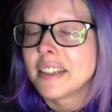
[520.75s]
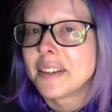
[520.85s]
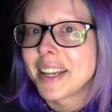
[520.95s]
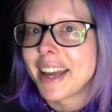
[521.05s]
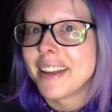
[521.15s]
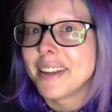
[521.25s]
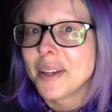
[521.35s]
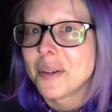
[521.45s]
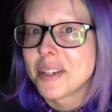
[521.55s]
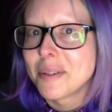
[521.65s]
Okay,
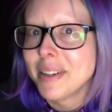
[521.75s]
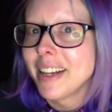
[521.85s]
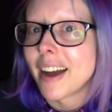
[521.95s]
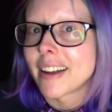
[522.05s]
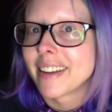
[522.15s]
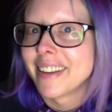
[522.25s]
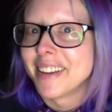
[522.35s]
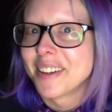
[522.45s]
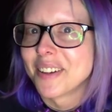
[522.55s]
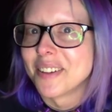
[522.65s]
wish me luck.
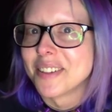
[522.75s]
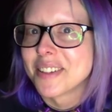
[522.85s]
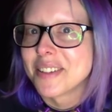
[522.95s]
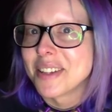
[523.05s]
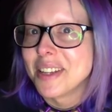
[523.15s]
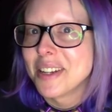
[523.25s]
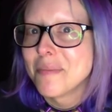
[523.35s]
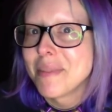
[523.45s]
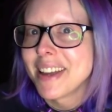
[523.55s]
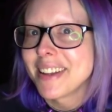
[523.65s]
Here goes. See you in
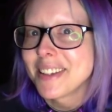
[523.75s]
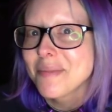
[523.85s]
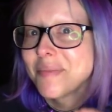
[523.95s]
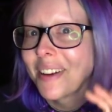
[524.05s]
a bit.